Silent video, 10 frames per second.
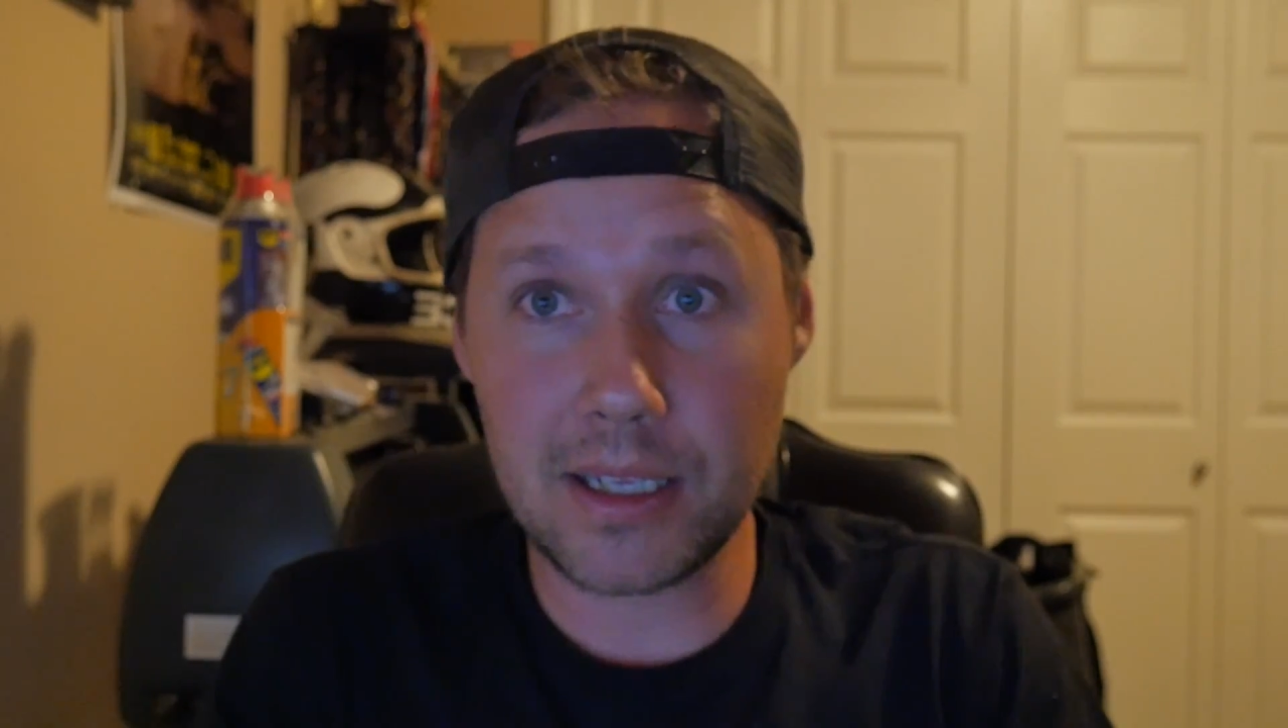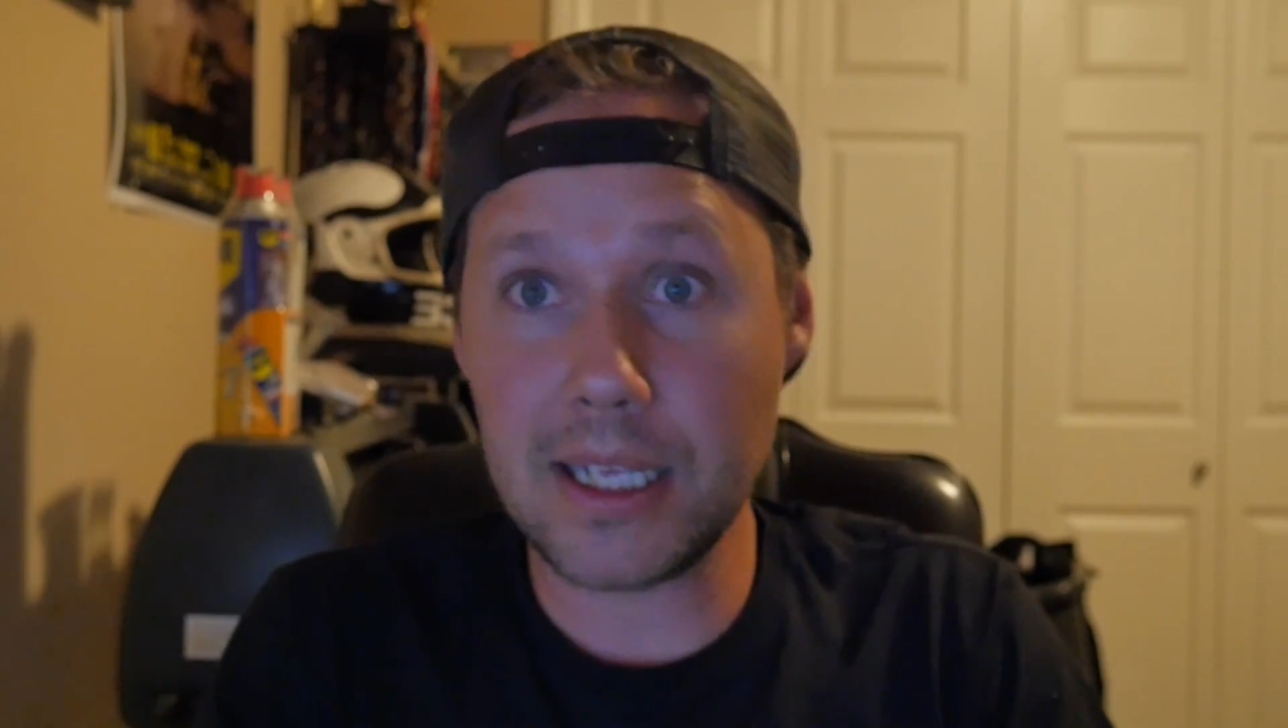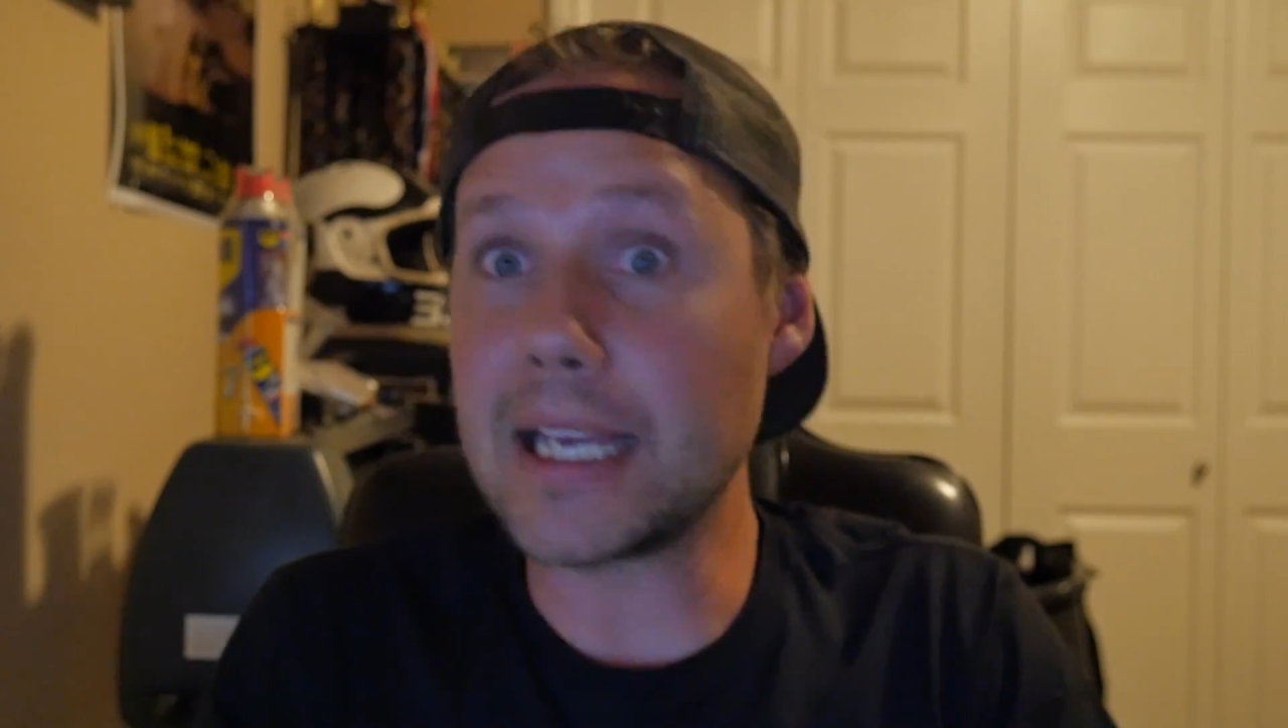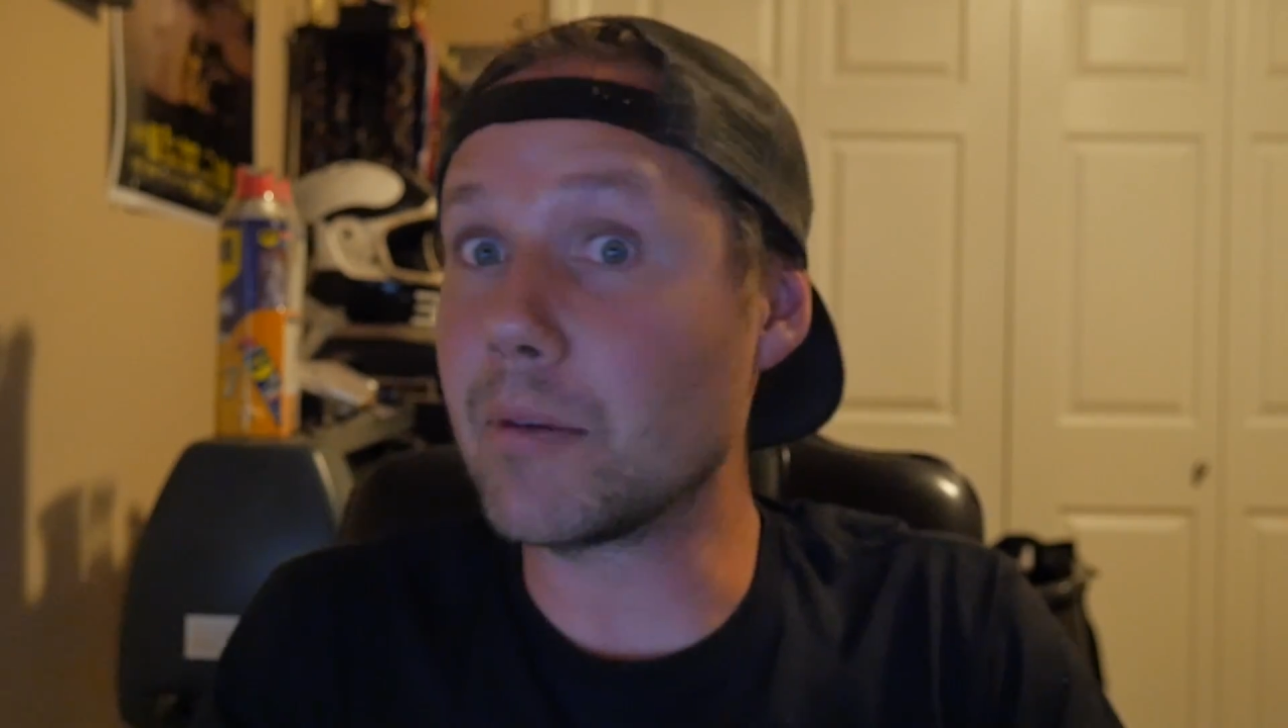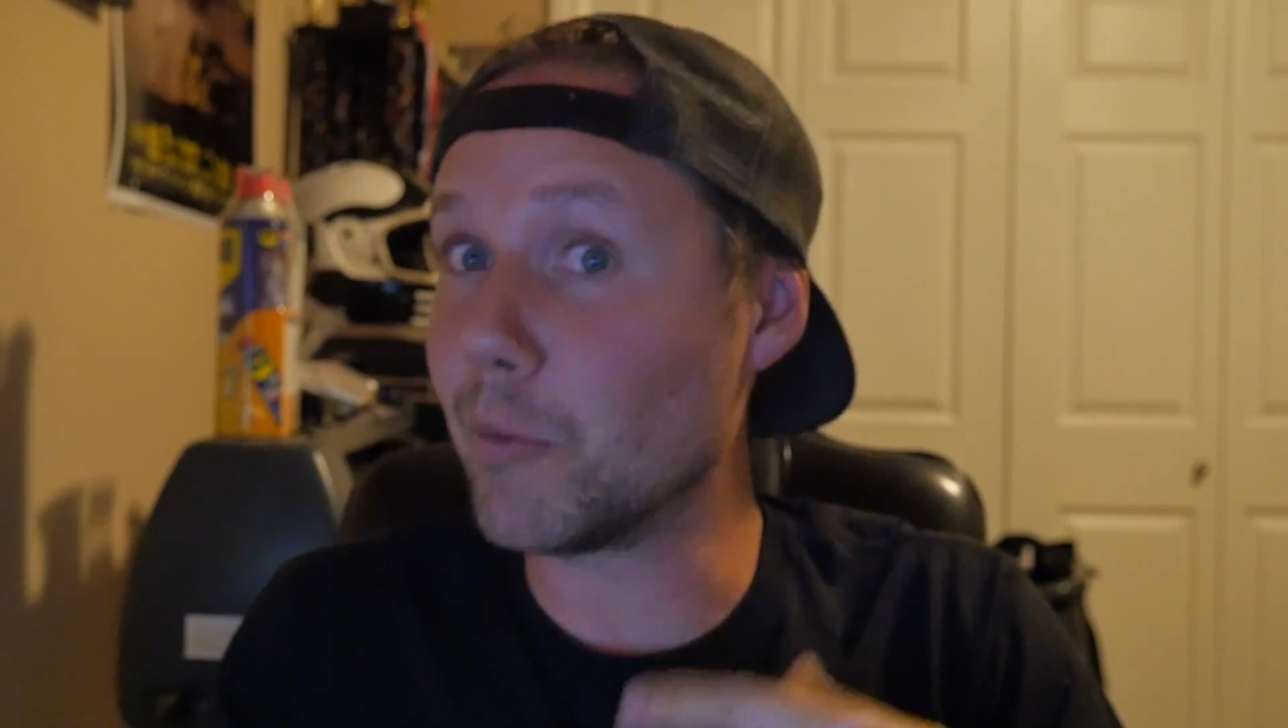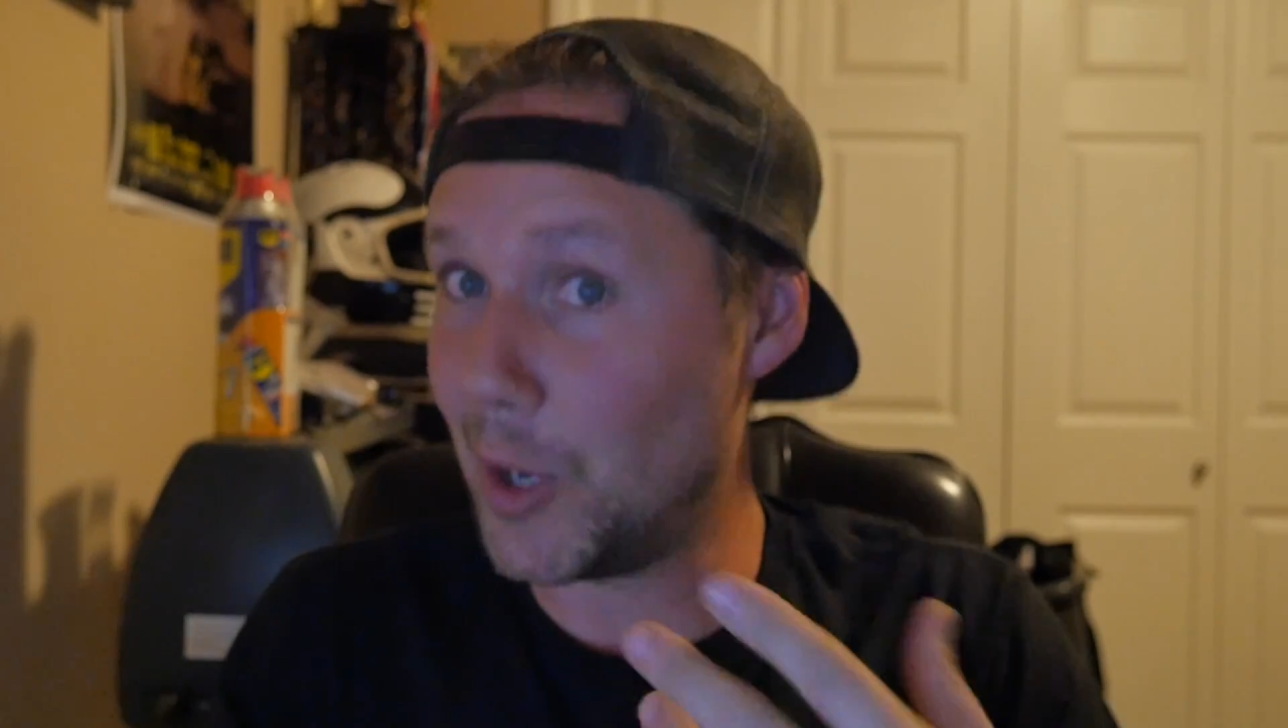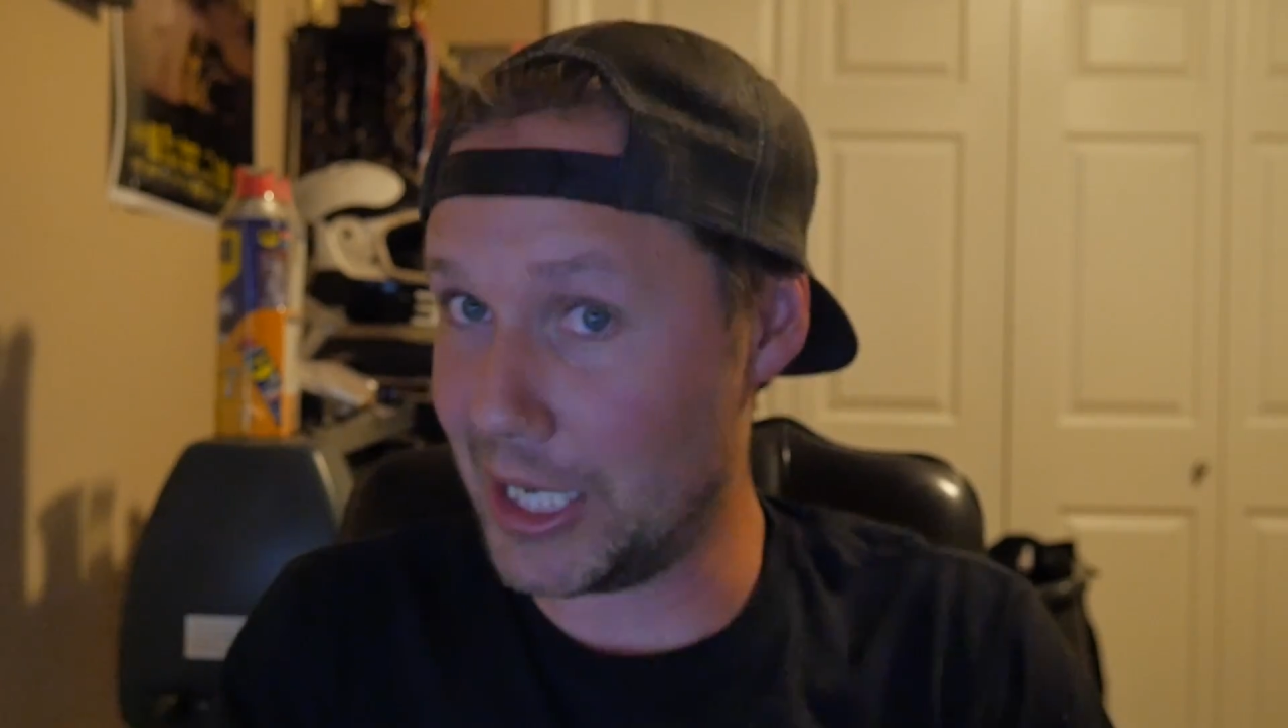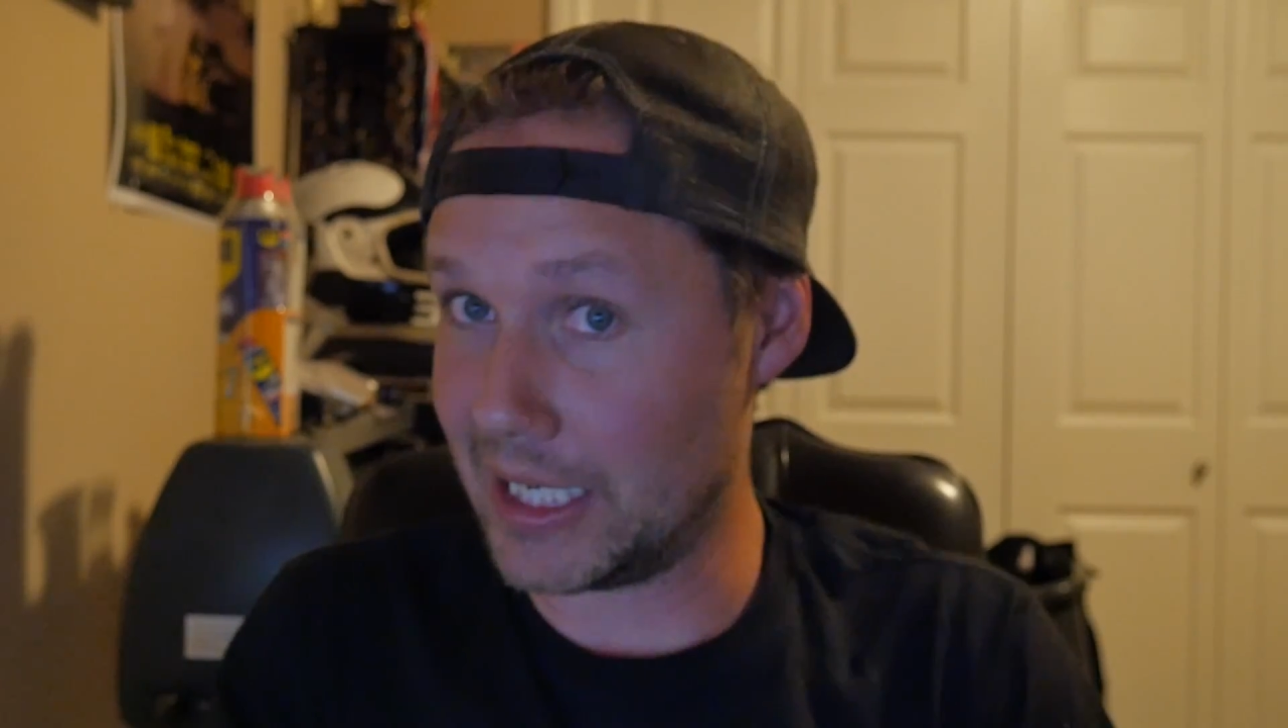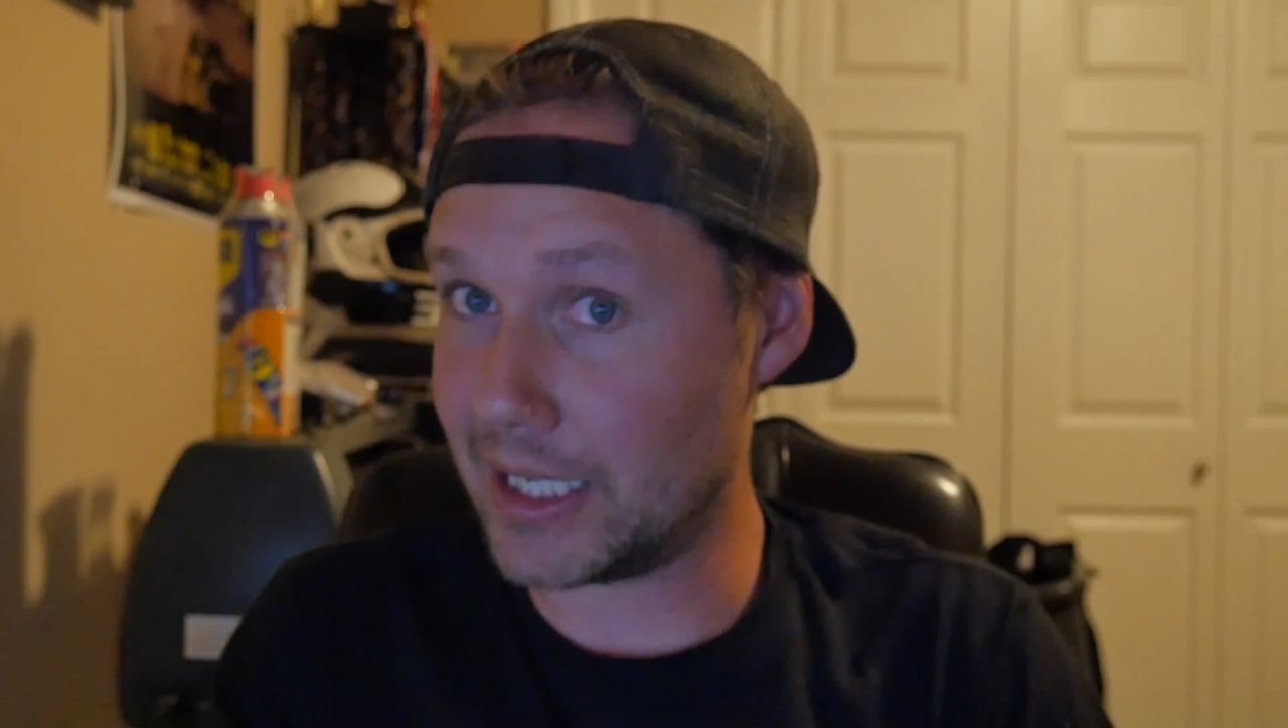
in running